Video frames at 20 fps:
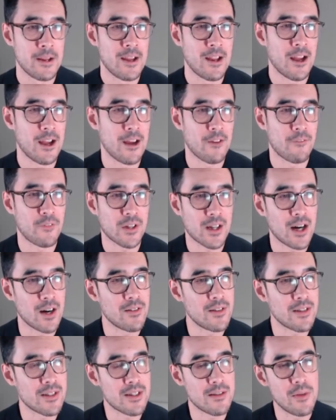Uh, for
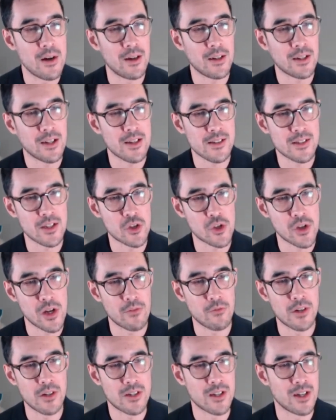currency markets, the
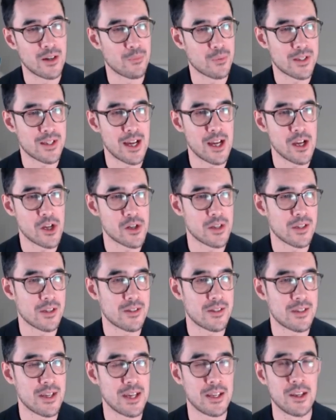general interpretation
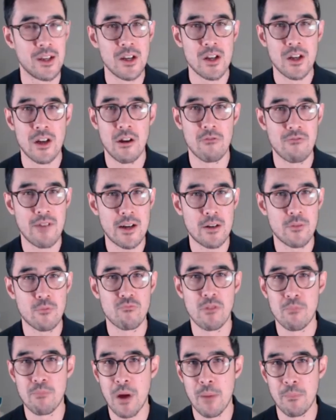is seen a red
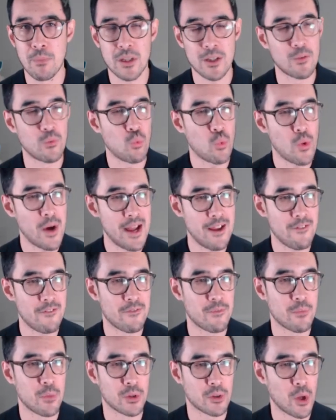Republican
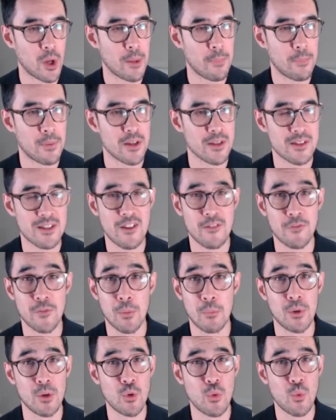wave, more dollar-positive, a
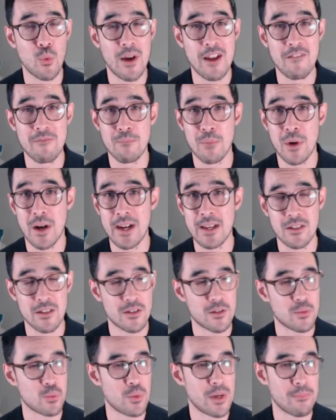blue wave, Biden
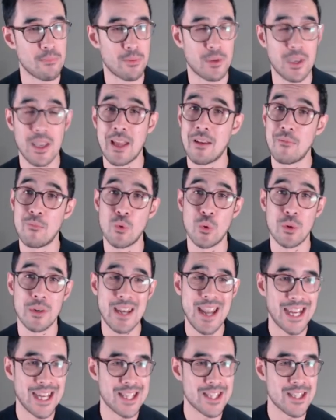sweep, then more
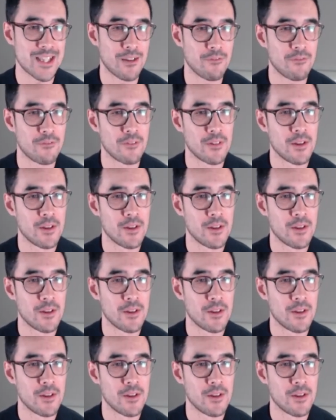negative,